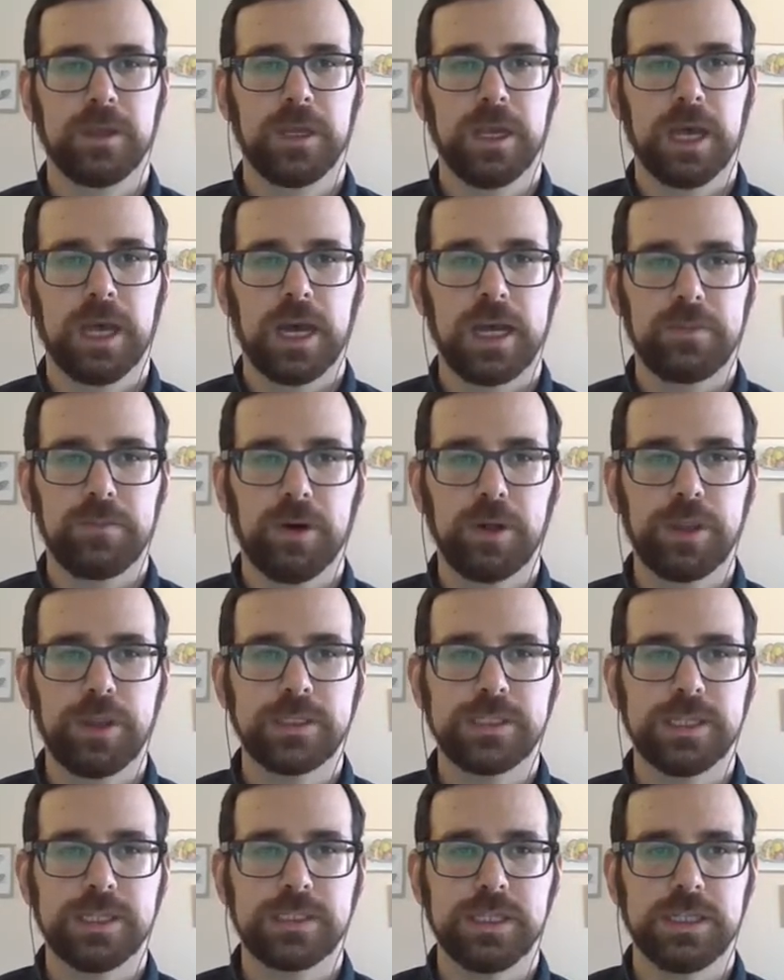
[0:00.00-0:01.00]
Our
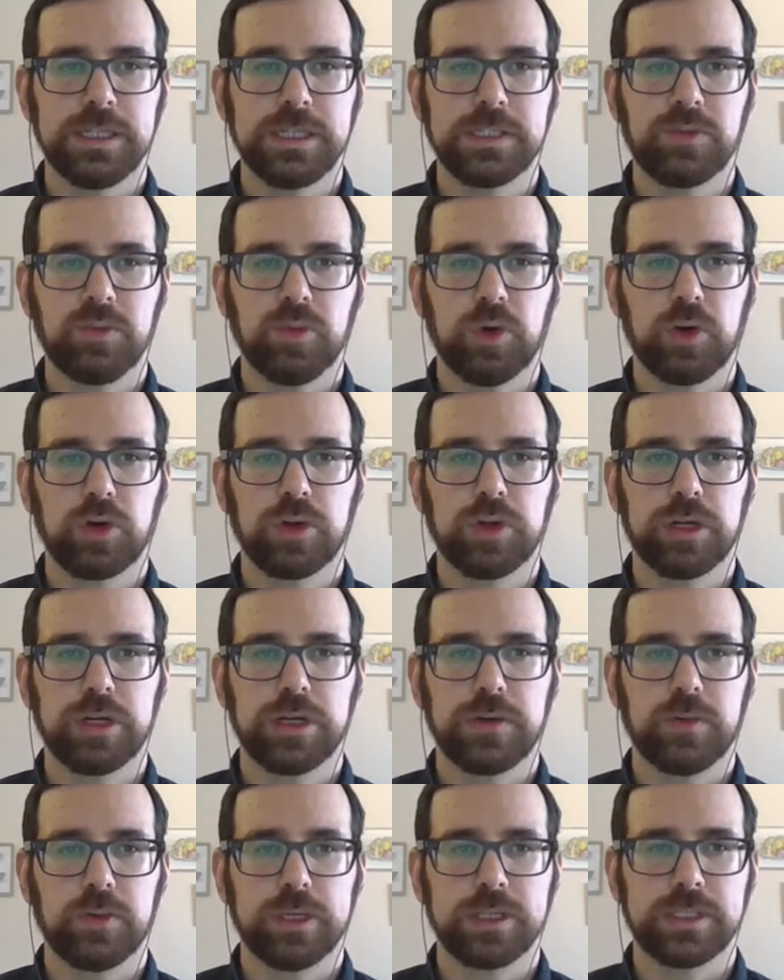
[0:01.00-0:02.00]
hypothesis in this work
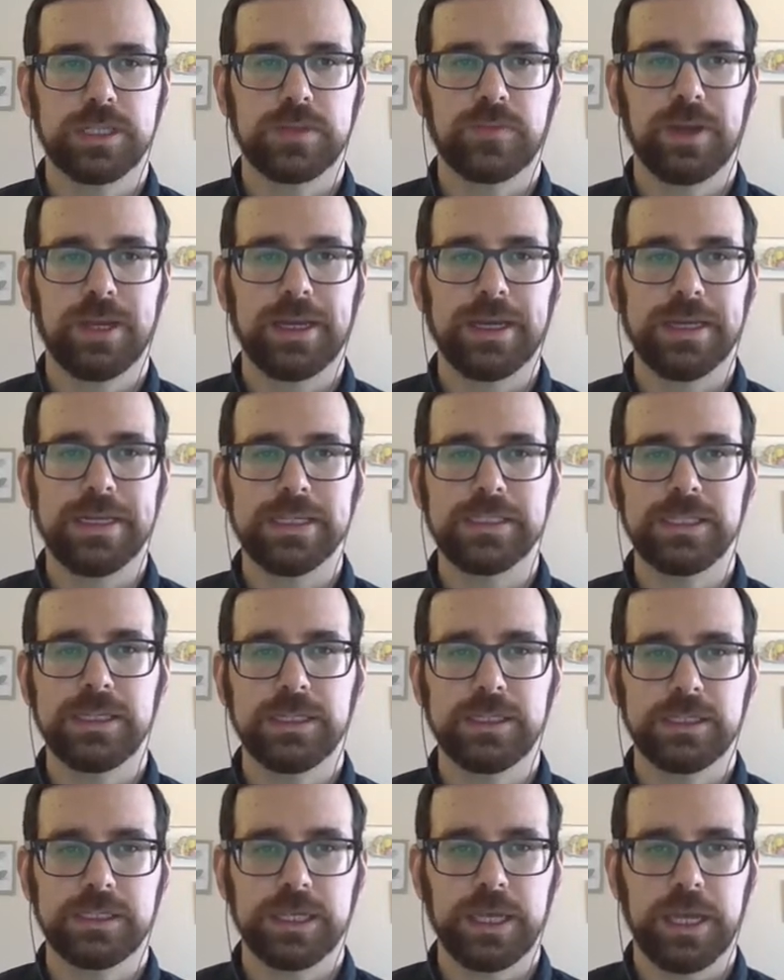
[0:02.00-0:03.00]
was that by releasing
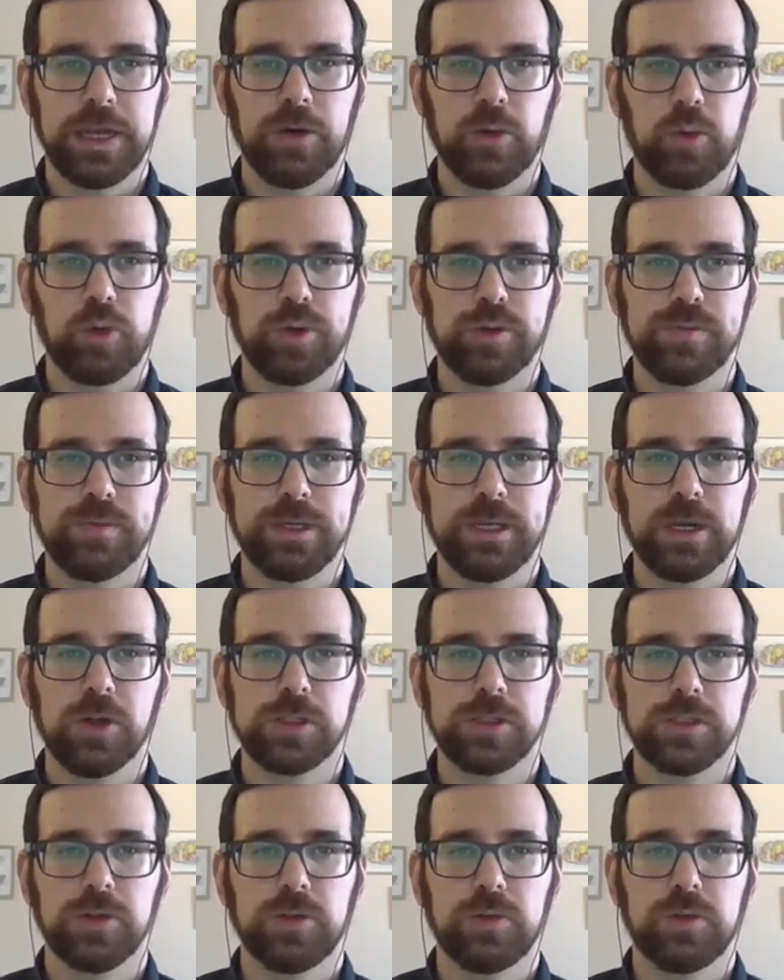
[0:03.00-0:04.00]
this air, we will be
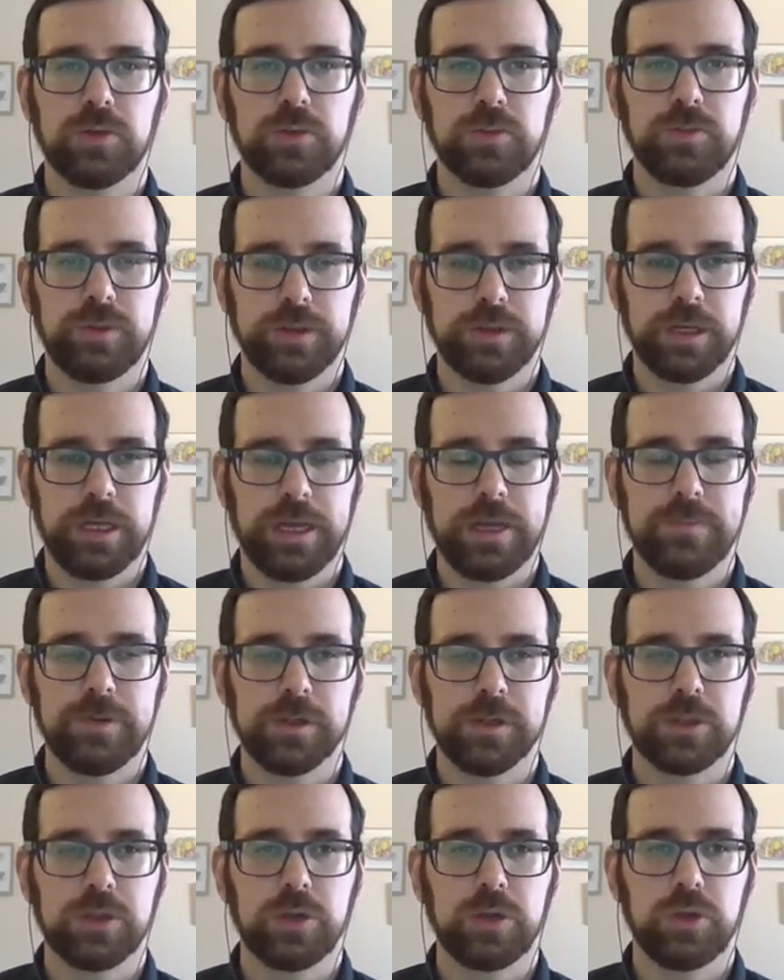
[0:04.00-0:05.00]
also
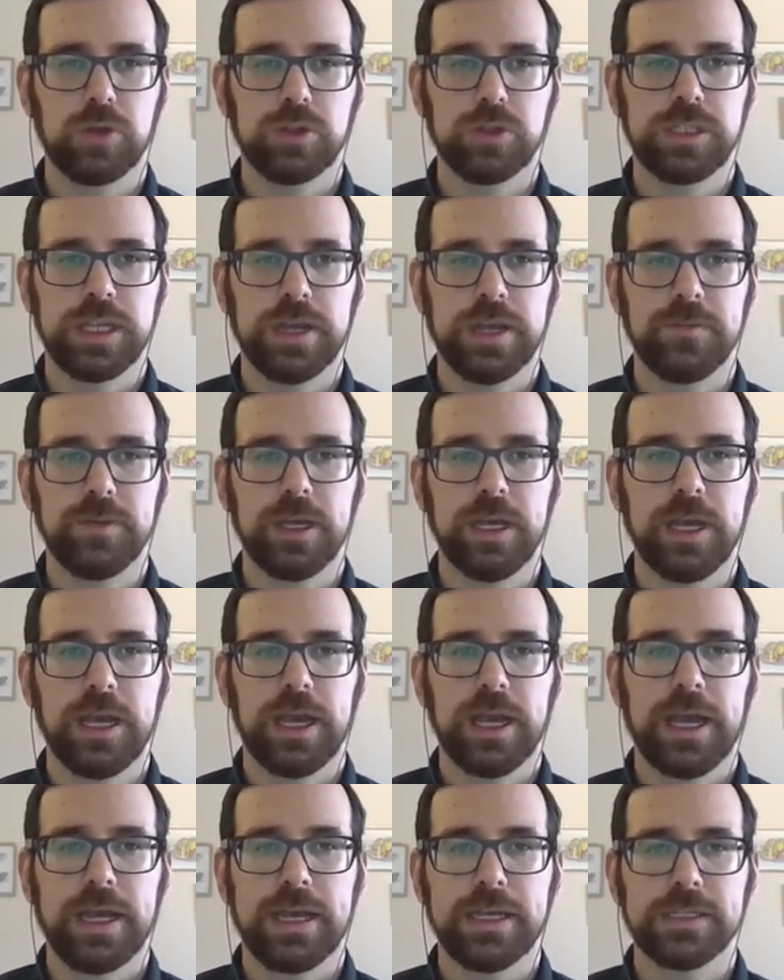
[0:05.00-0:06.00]
able to use them
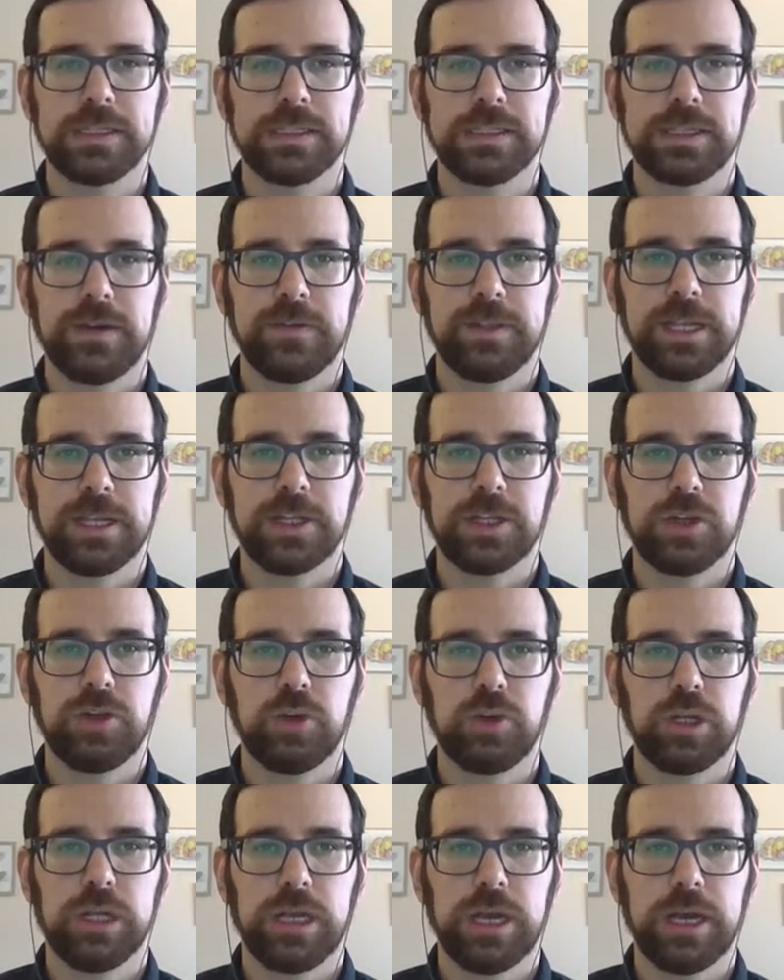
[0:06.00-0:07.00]
as cavitation
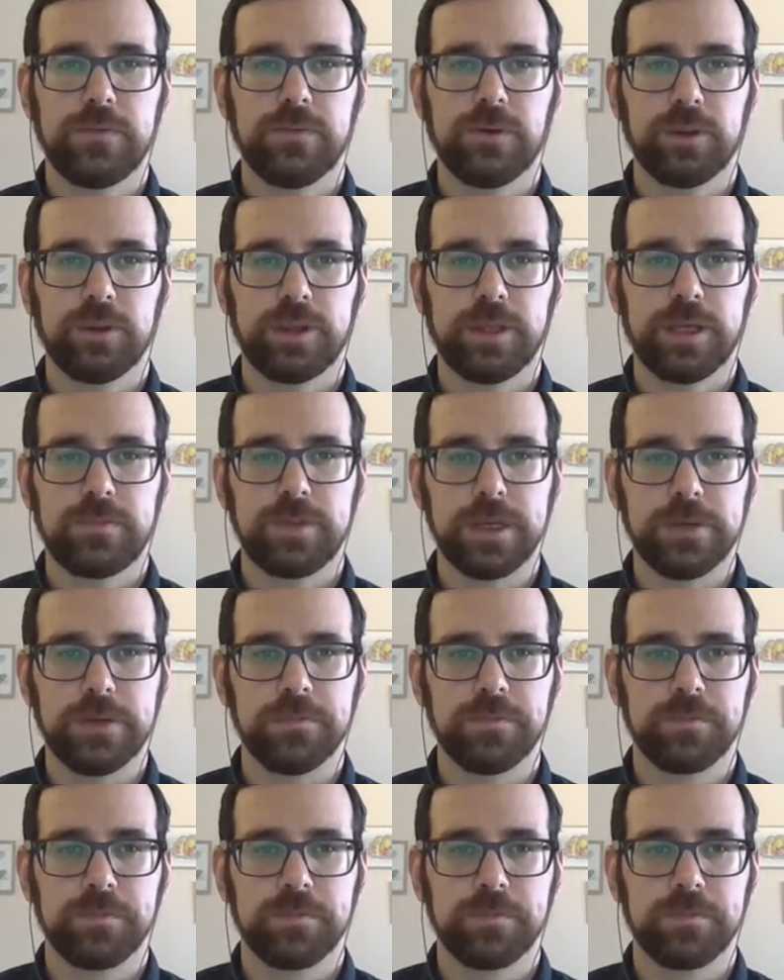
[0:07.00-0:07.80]
nuclei for therapy.